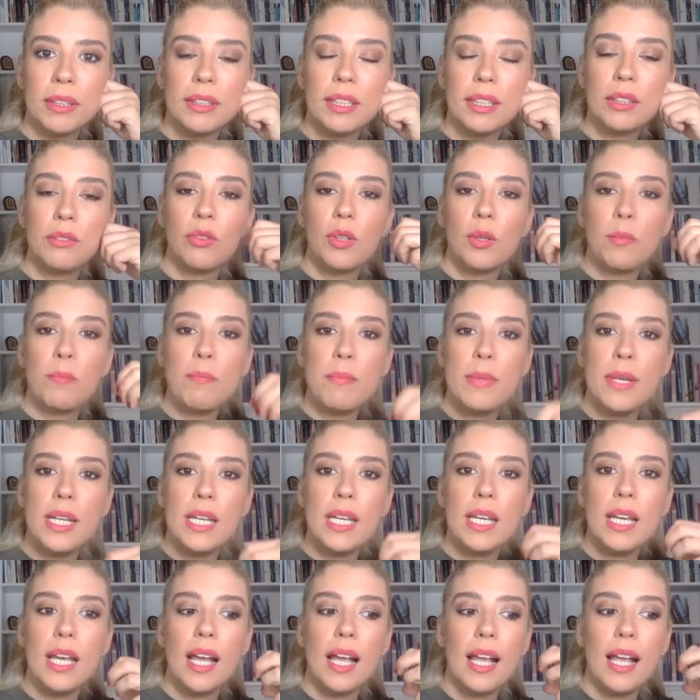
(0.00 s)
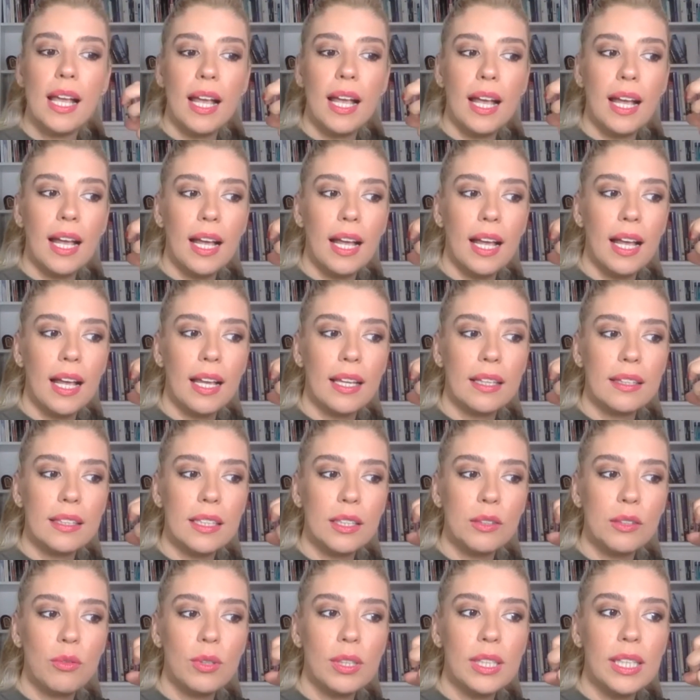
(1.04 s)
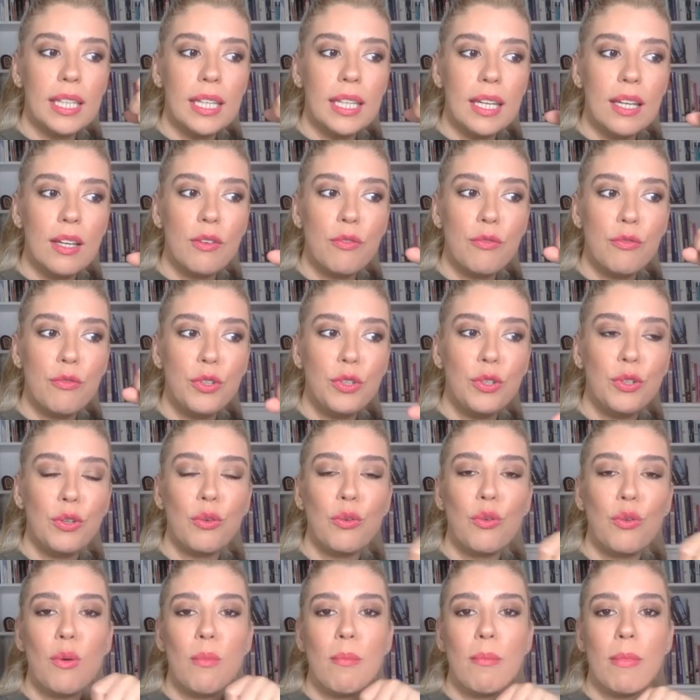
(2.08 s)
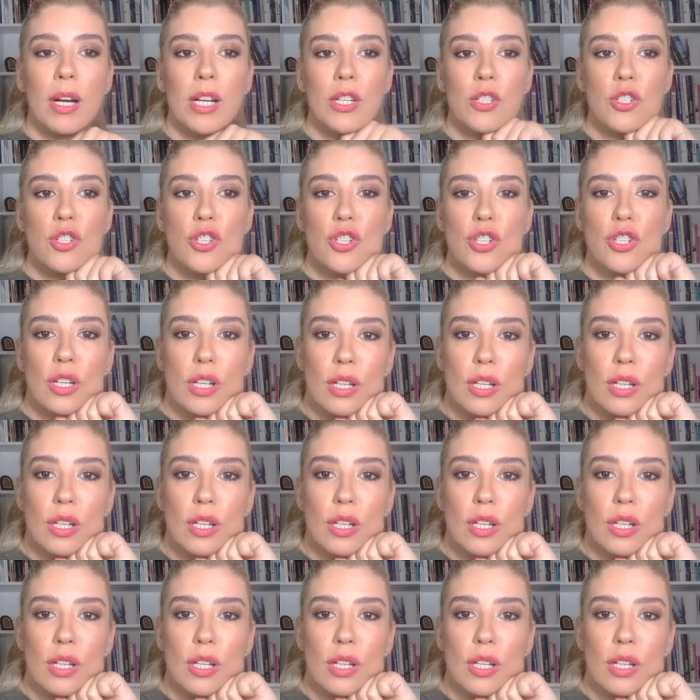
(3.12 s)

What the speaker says: That will give you much